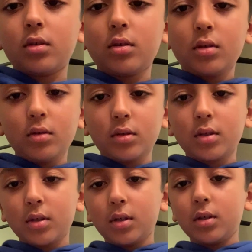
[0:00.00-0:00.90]
you
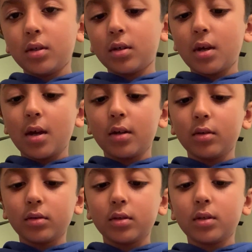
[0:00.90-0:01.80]
see, and
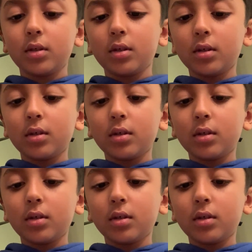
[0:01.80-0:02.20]
you'll see